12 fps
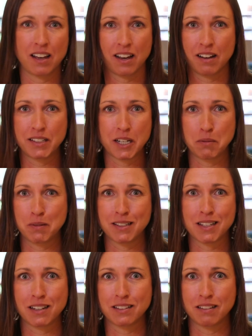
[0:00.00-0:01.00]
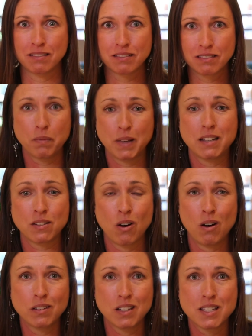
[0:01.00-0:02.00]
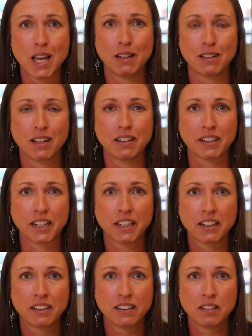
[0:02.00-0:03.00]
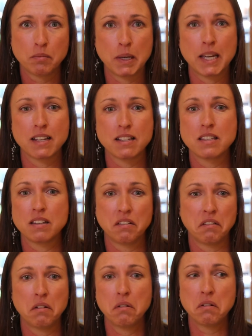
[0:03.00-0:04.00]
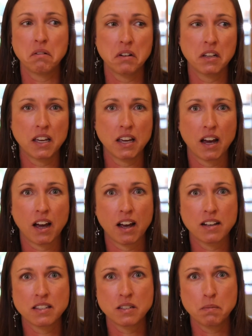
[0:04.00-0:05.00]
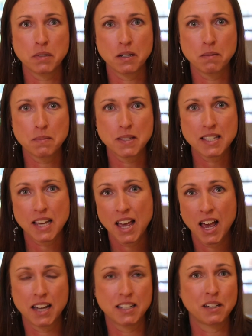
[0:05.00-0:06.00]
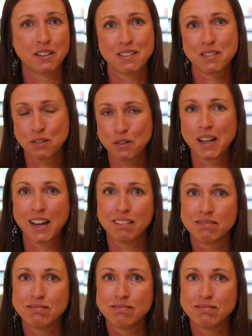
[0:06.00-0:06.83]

How terrible does that sound? It's called the silent killer because no one really has symptoms until it's too late.